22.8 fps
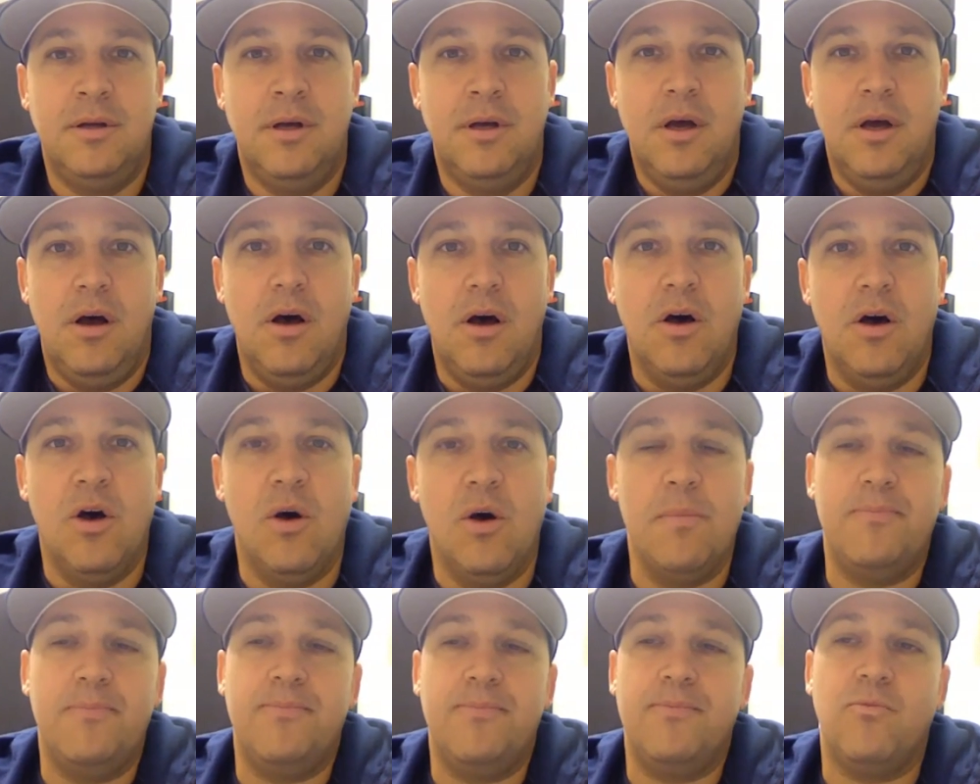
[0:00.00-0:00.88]

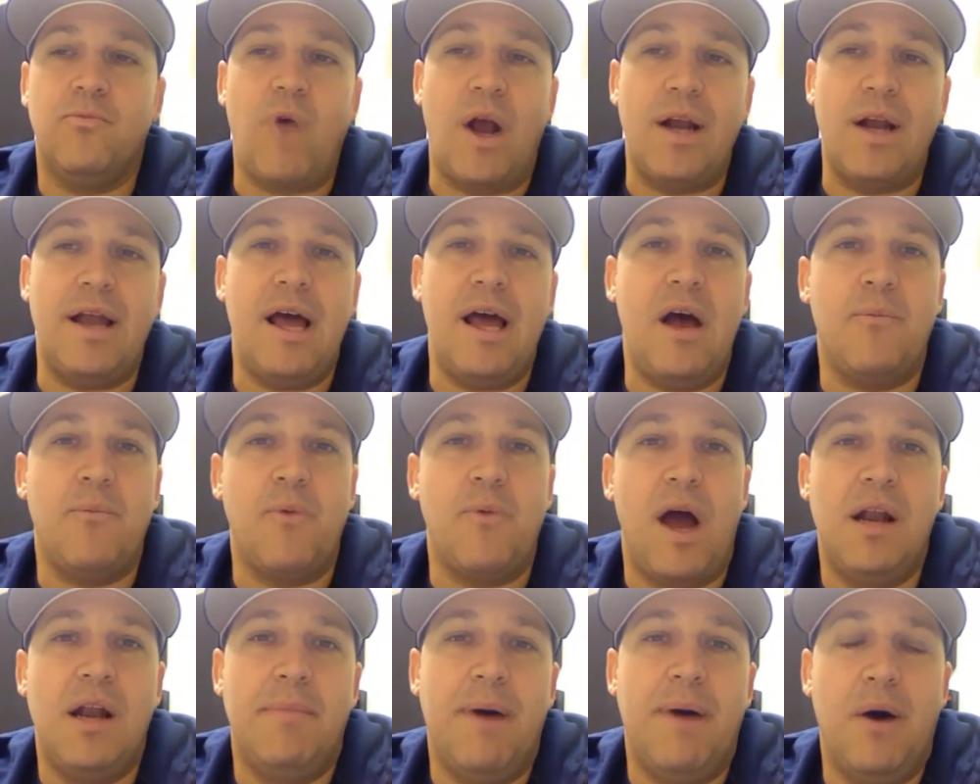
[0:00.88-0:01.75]
Right now I'm
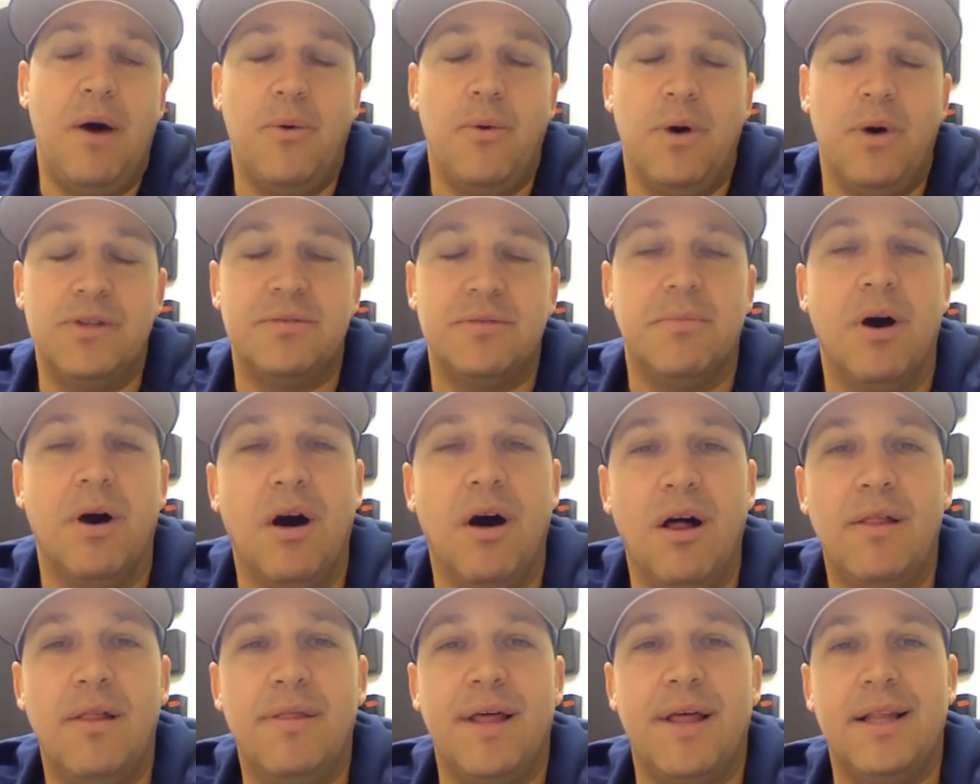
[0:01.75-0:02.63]
riding about once a
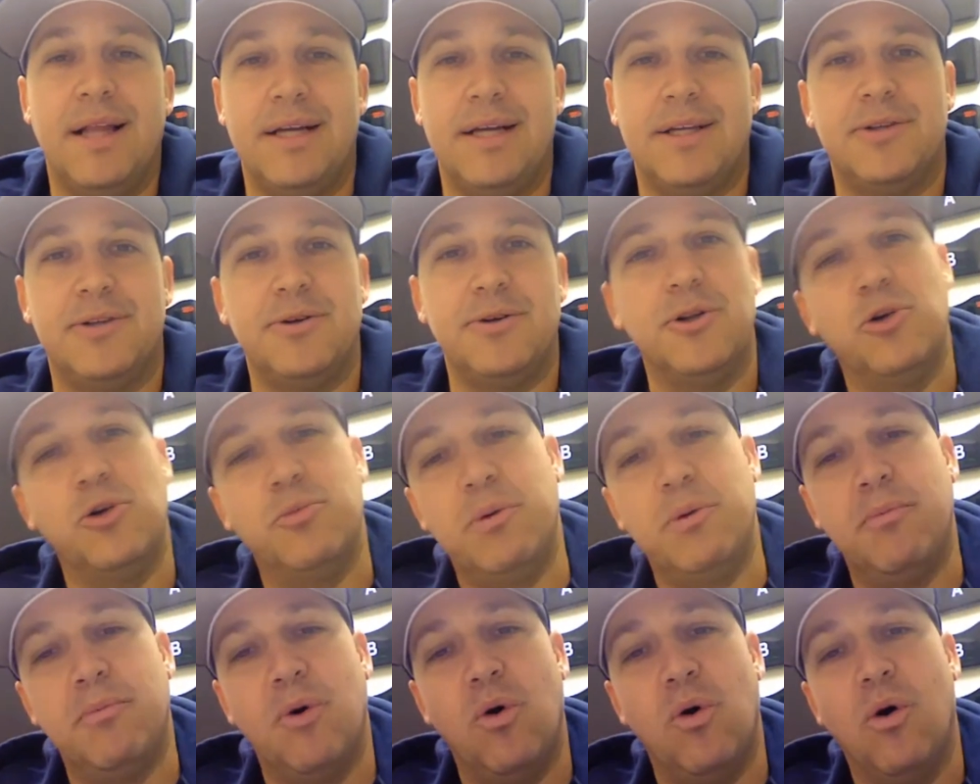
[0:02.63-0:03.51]
month. I'd like to do a little
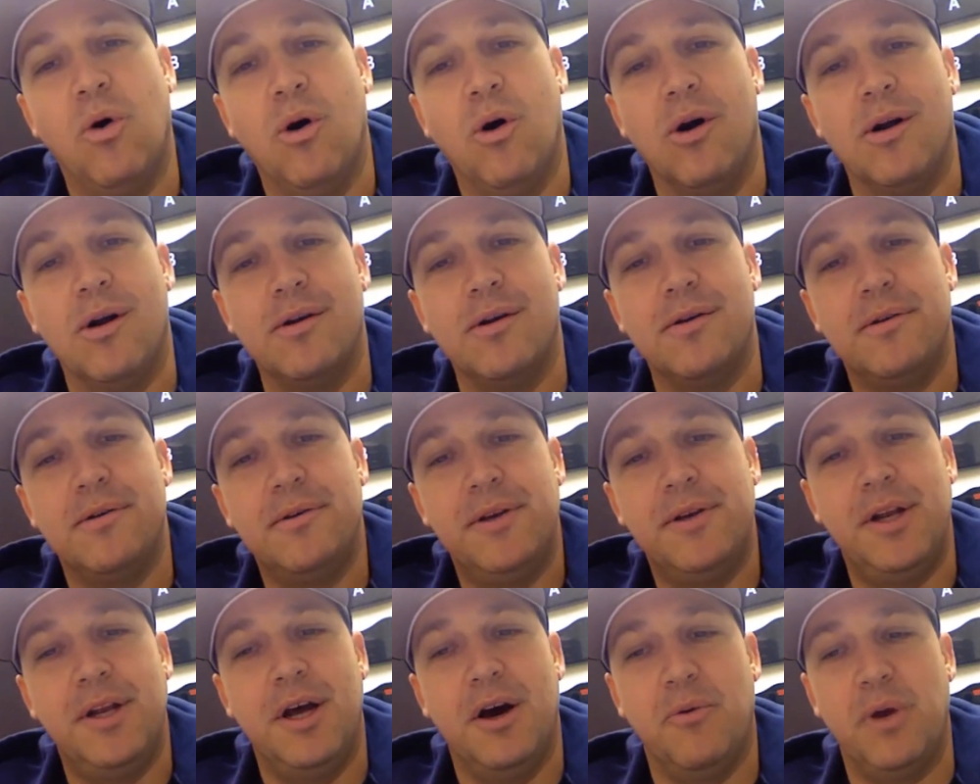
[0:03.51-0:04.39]
bit more,
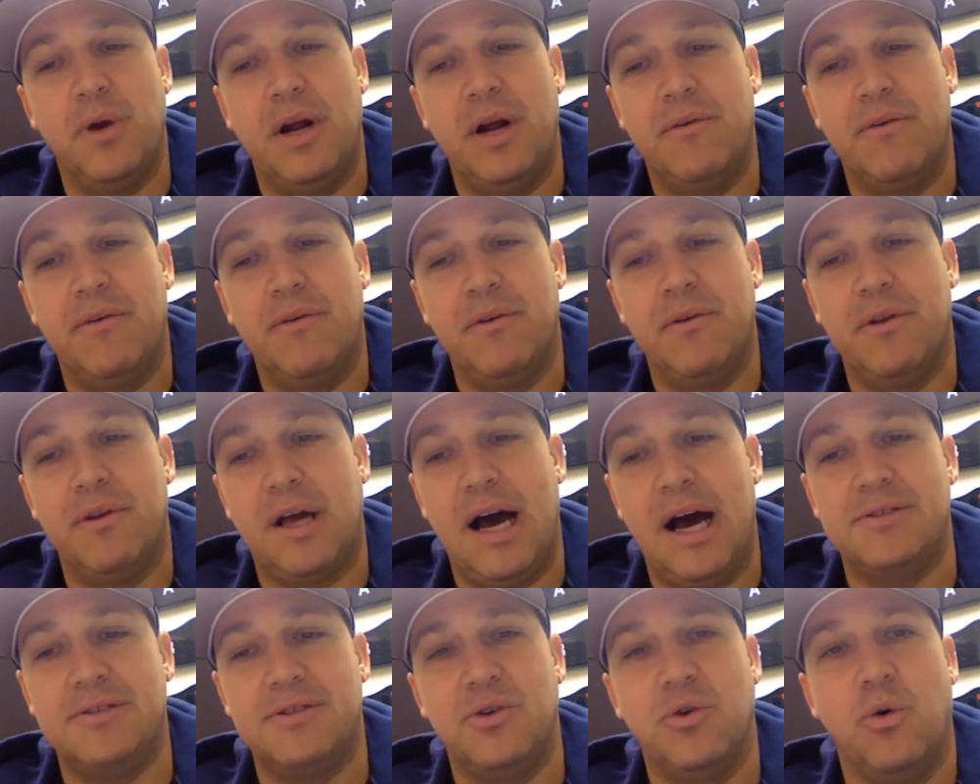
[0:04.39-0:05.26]
you know, whenever the
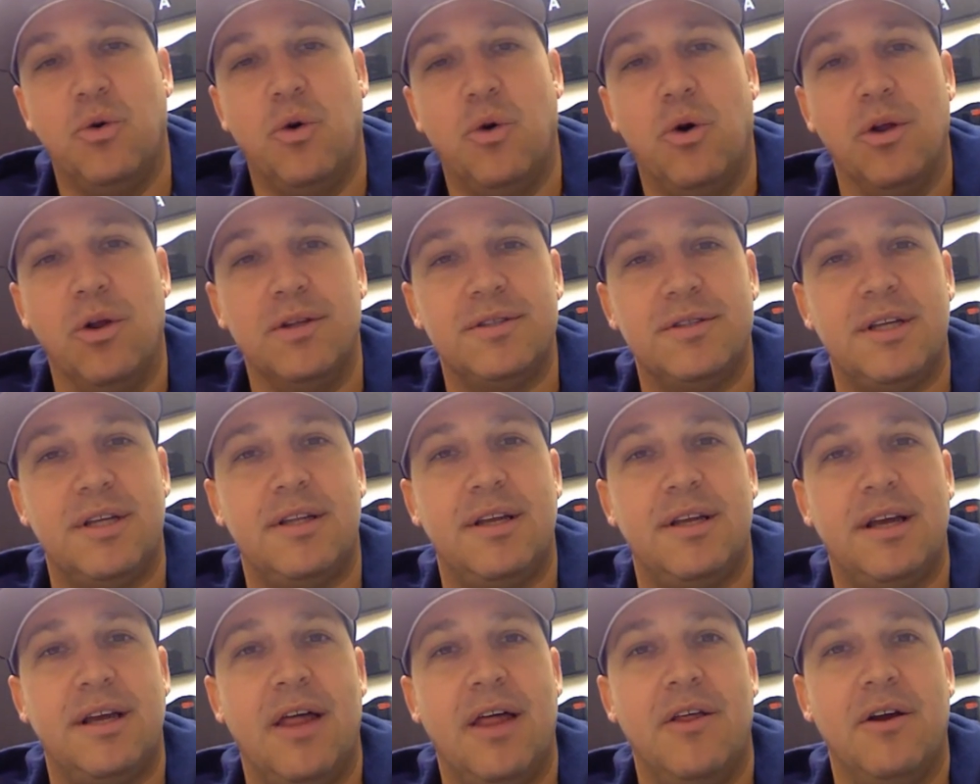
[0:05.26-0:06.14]
guys in New Orleans get
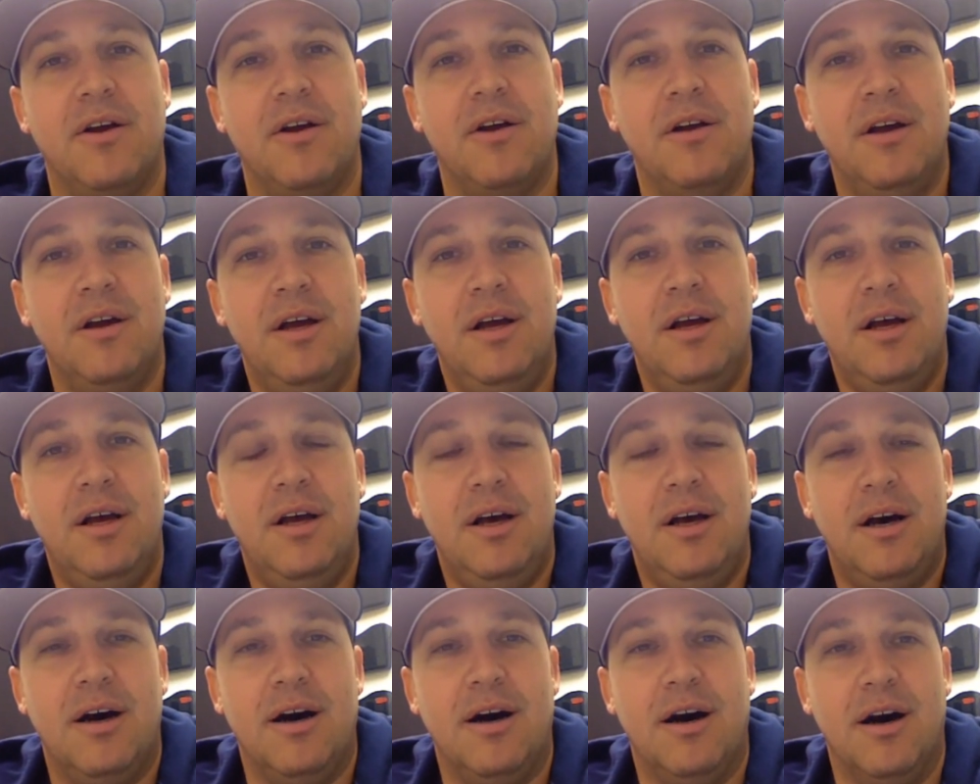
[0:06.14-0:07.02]
together.
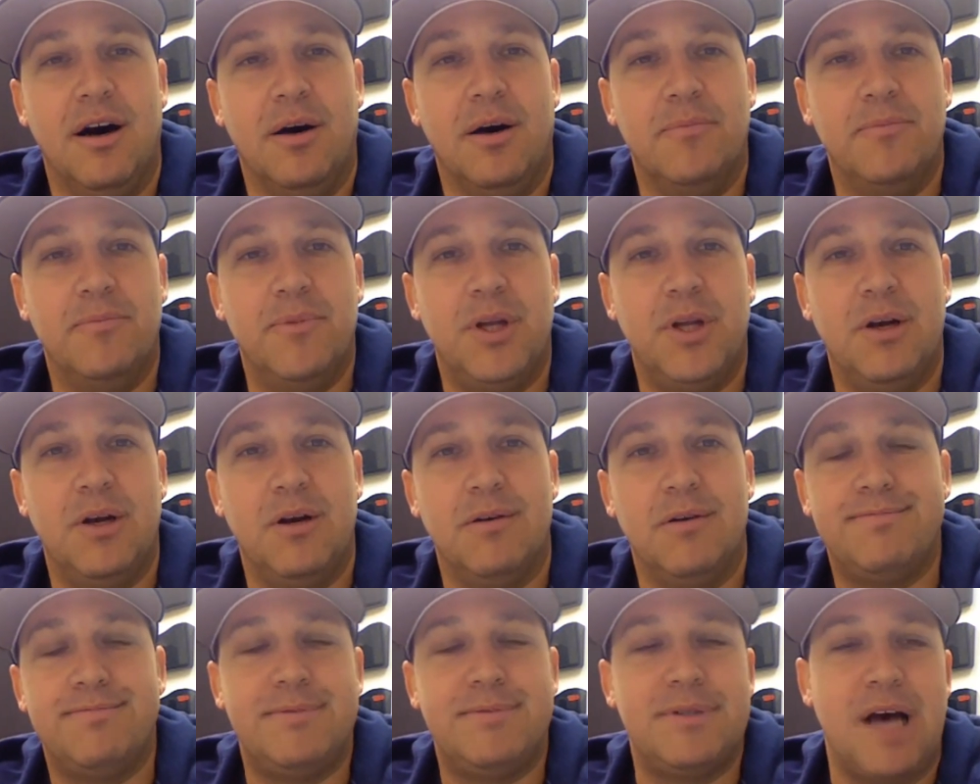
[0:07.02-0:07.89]
You
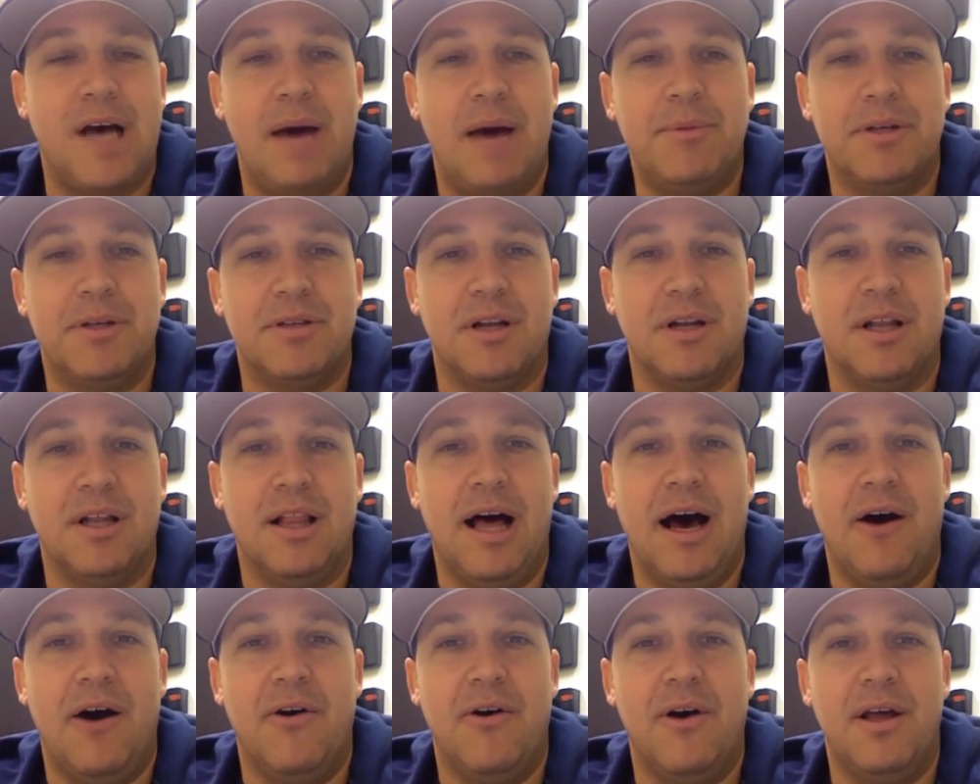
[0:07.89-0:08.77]
know, time doesn't
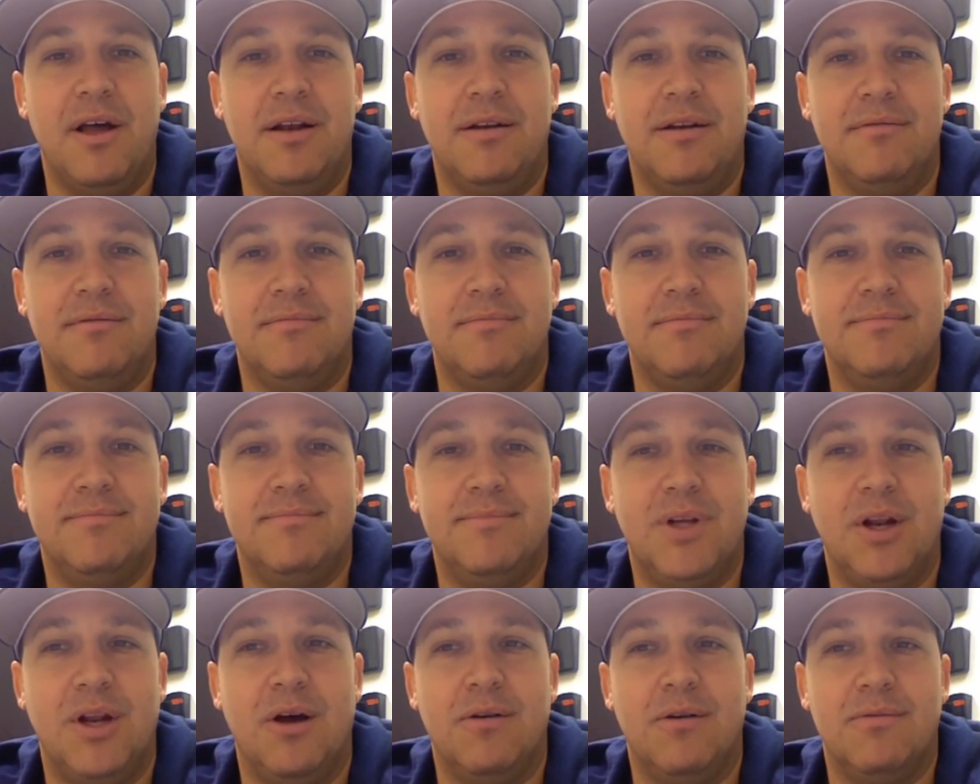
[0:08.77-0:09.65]
allow it, and, you
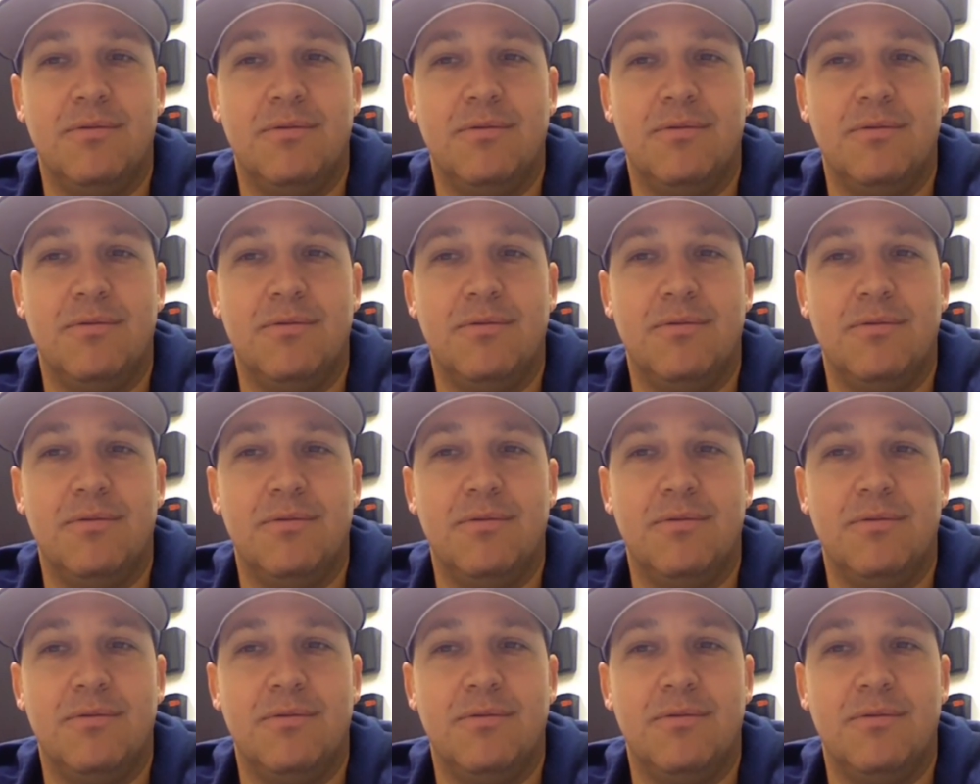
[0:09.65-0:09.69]
know,